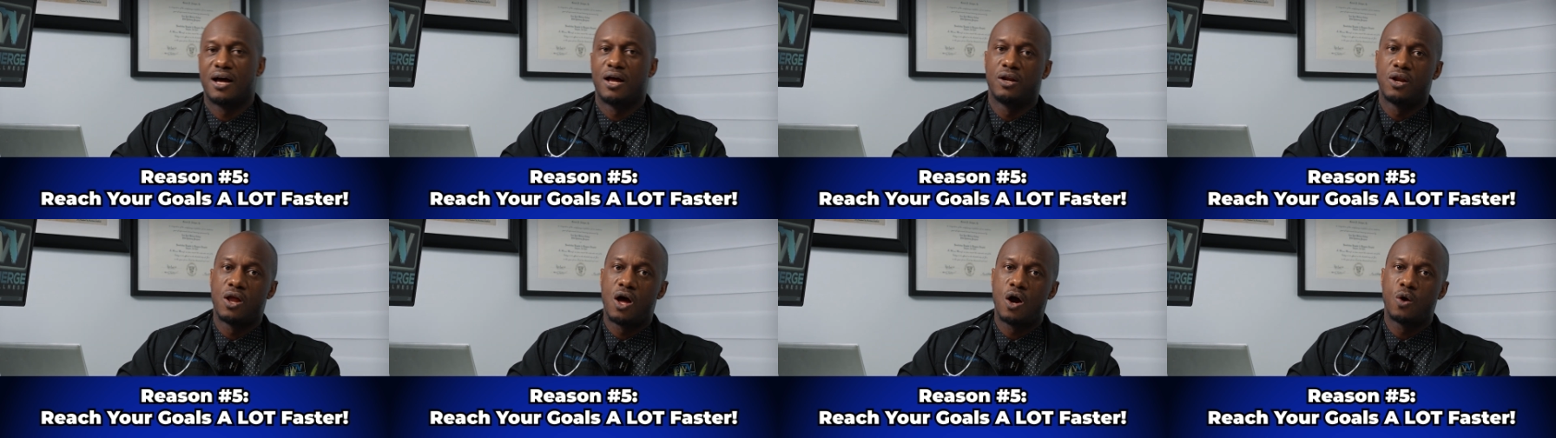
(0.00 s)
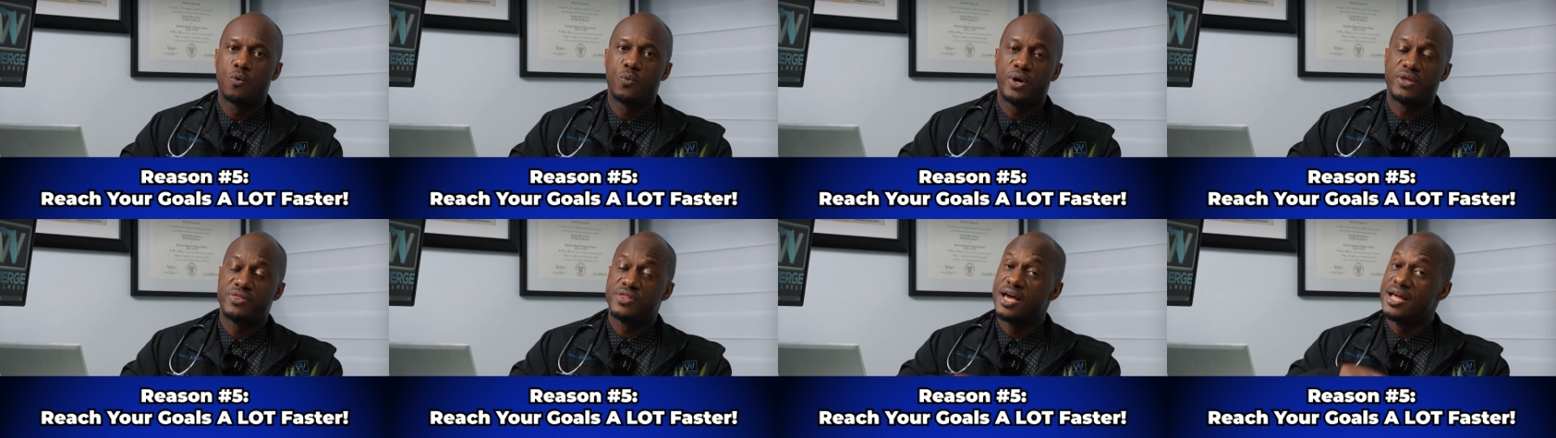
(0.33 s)

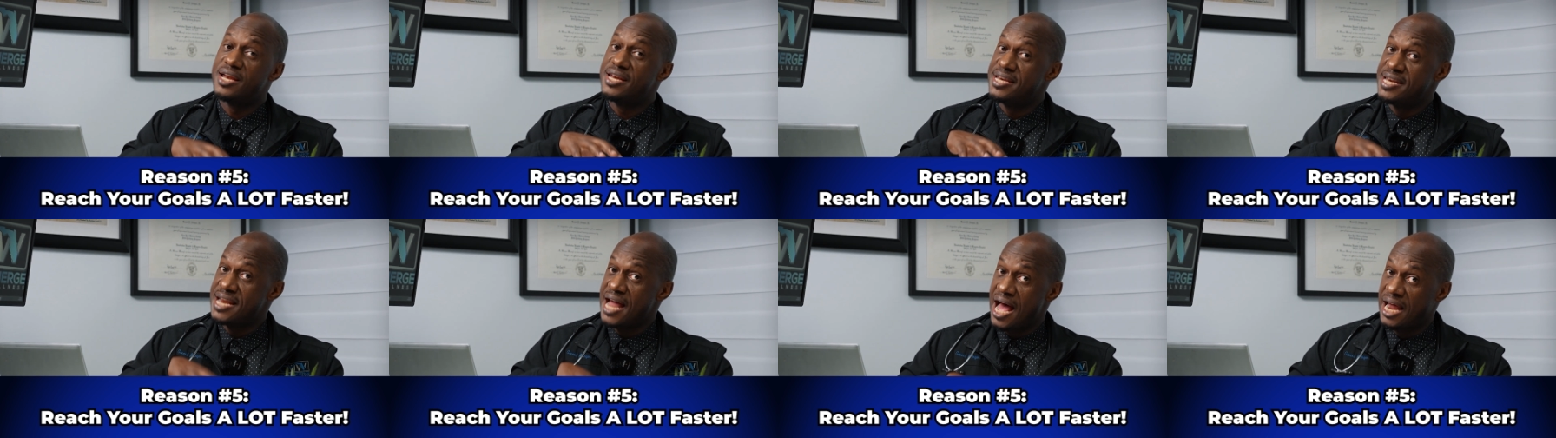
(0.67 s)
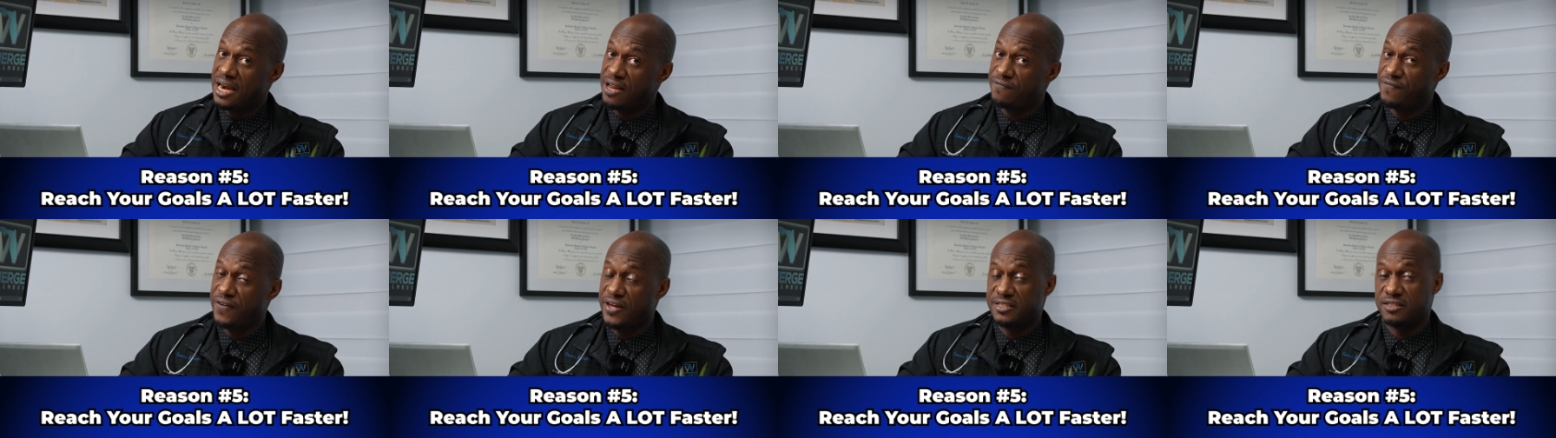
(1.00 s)
along with
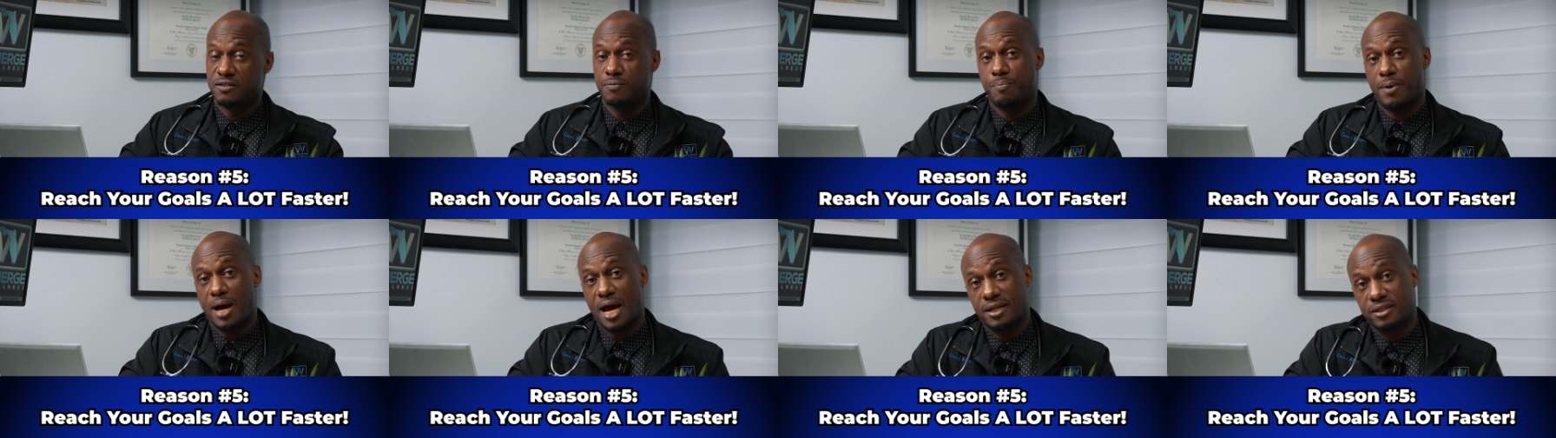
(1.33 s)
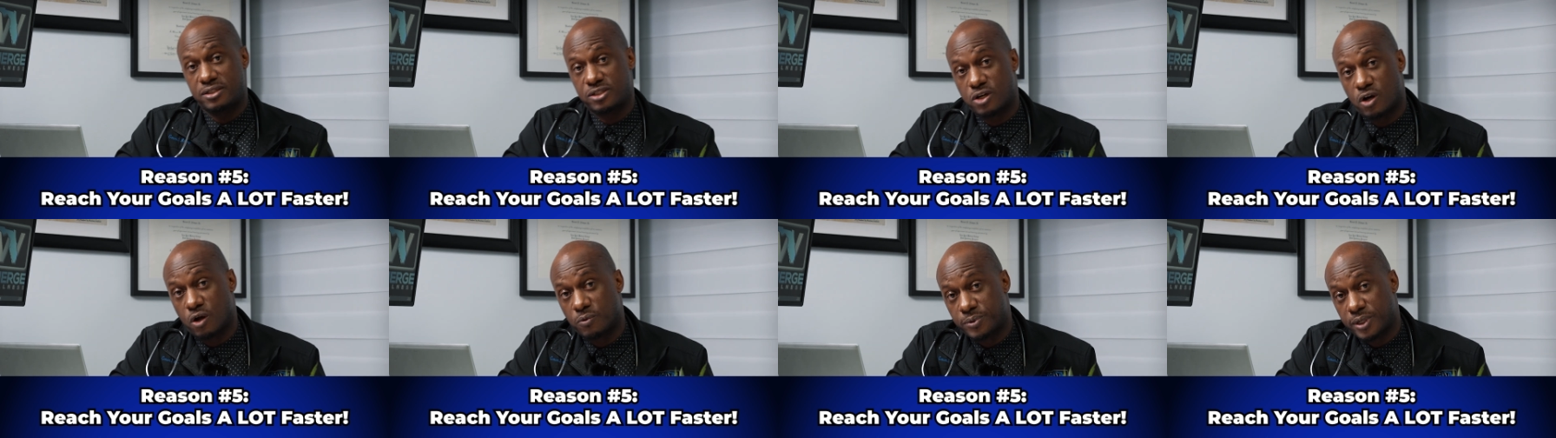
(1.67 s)
non-invasive body
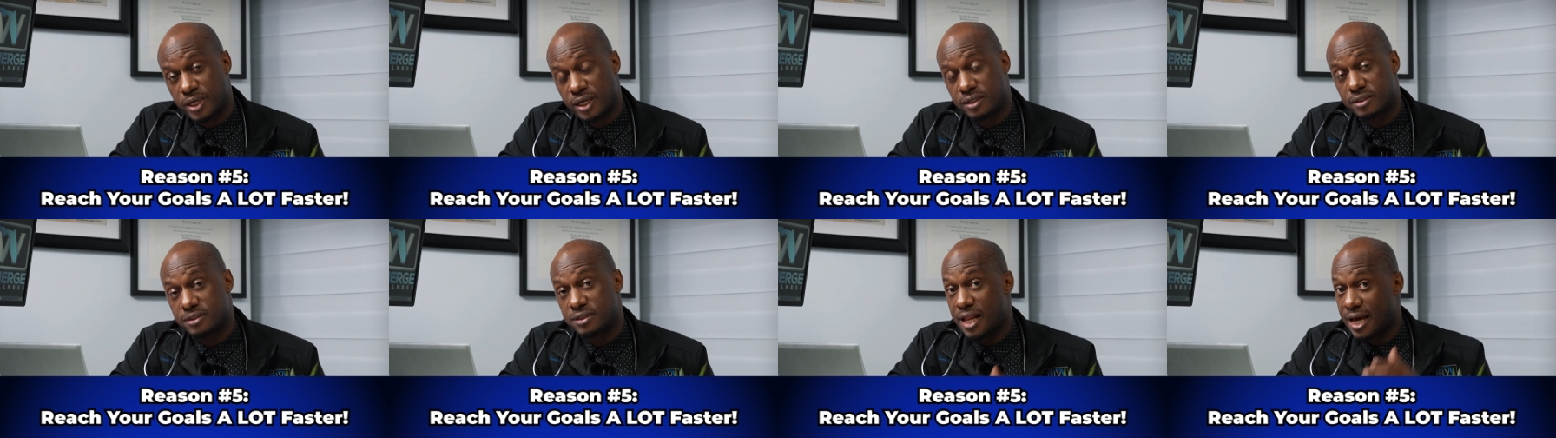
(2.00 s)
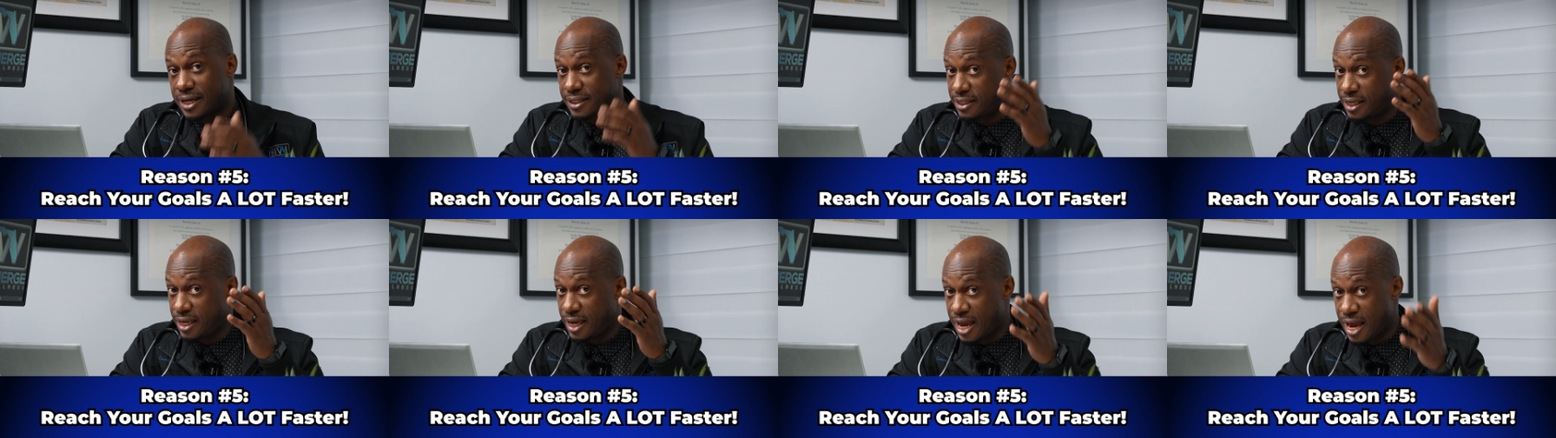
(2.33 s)
sculpting
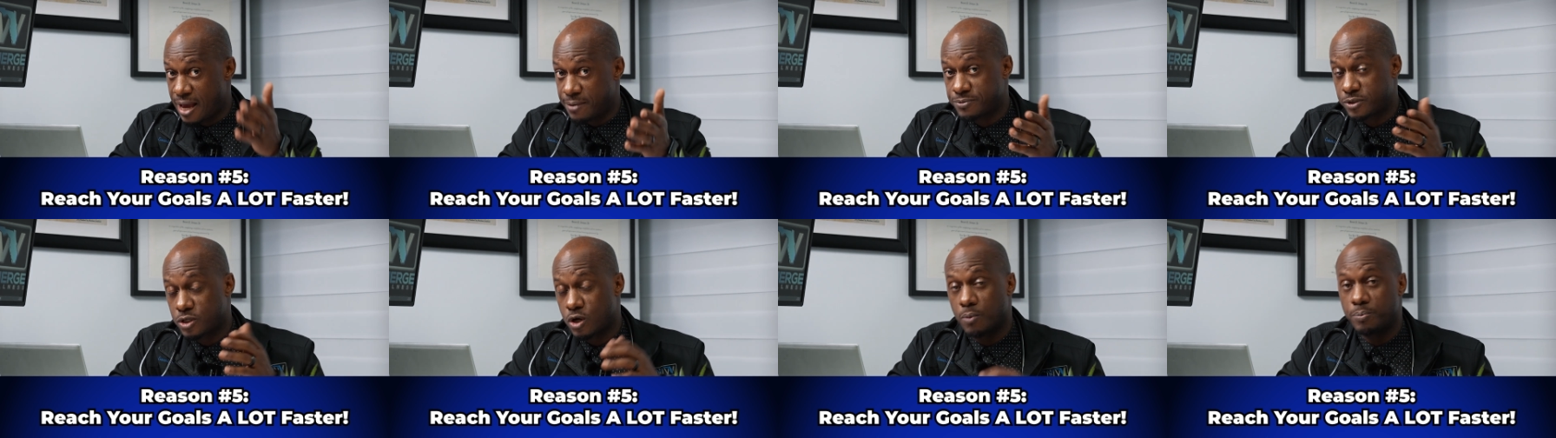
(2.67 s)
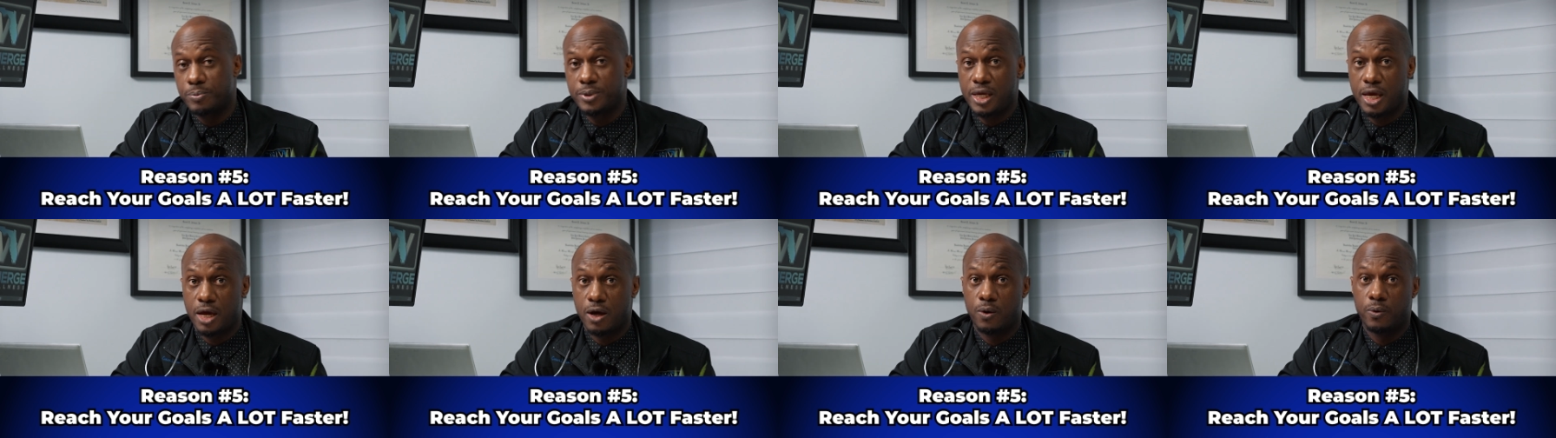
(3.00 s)
like the
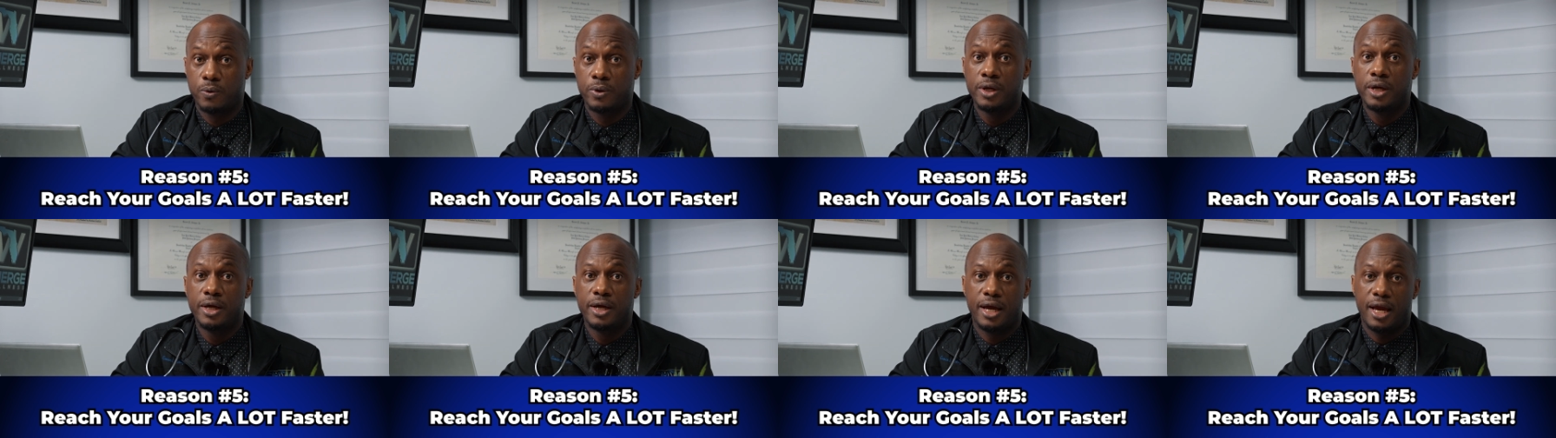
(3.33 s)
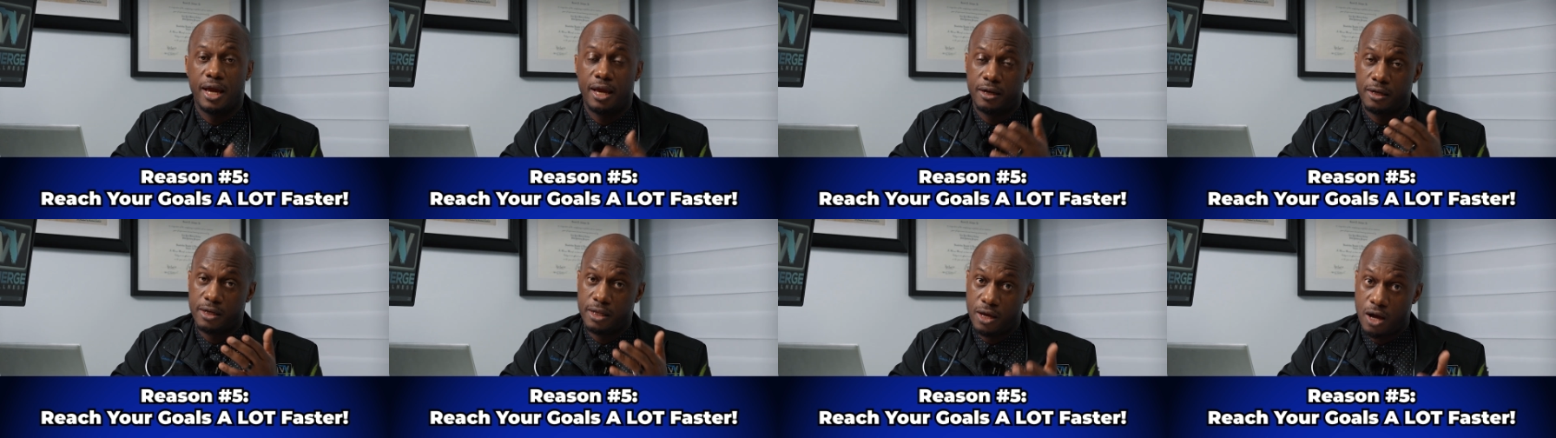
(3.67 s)
Emsculpt Neo
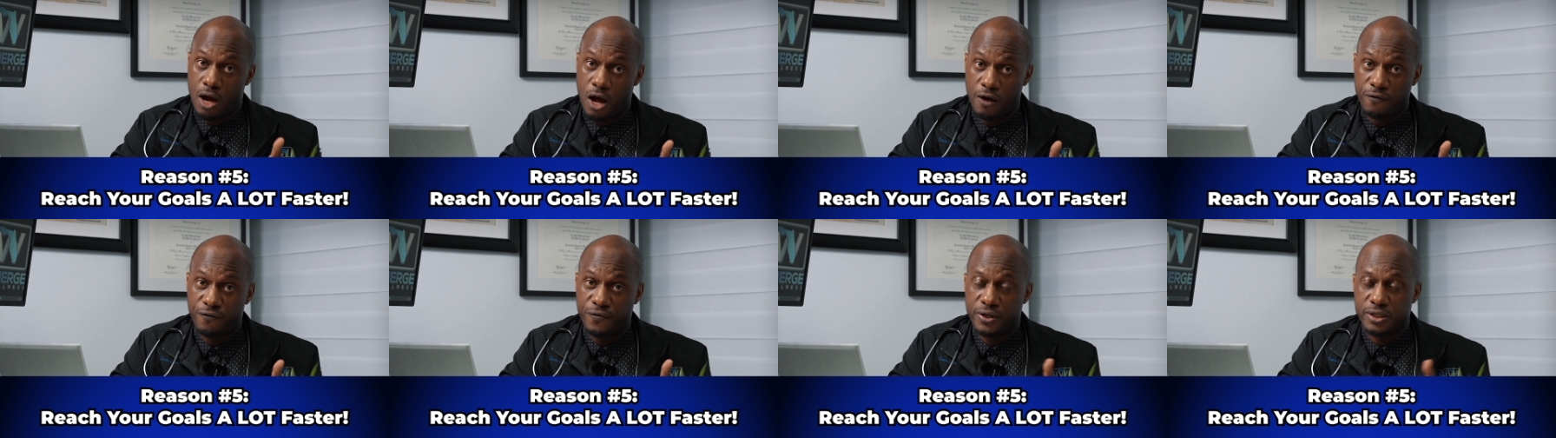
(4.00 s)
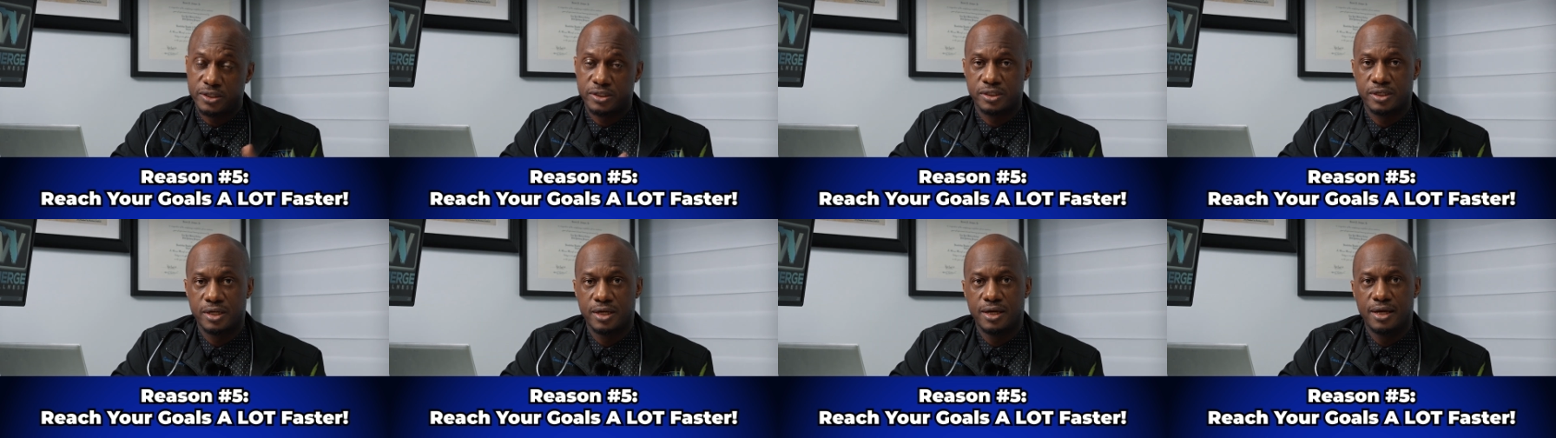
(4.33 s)
in the
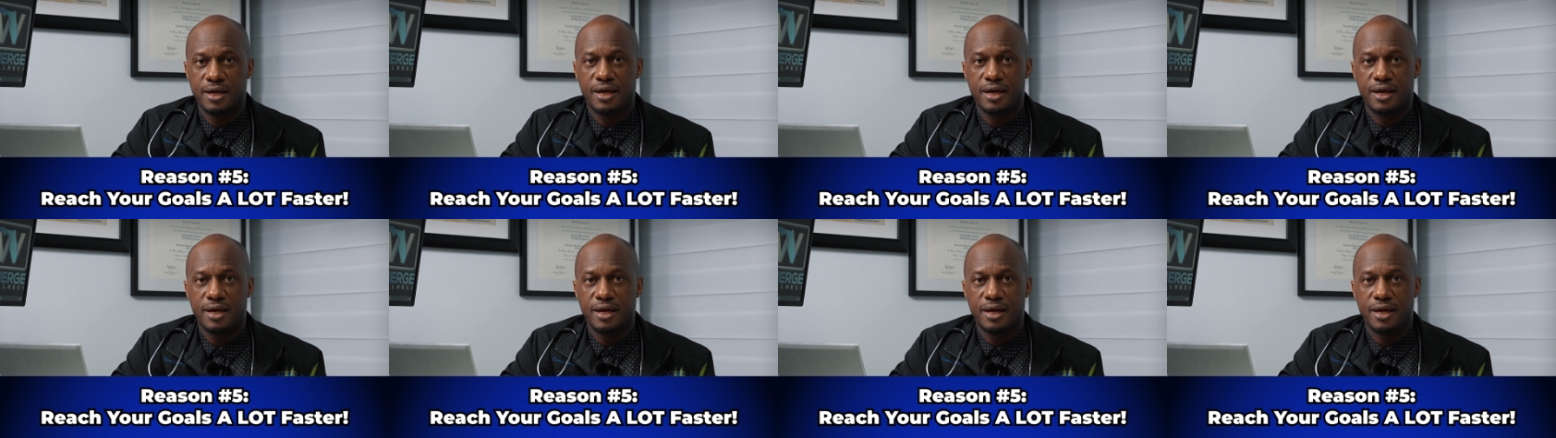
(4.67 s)
office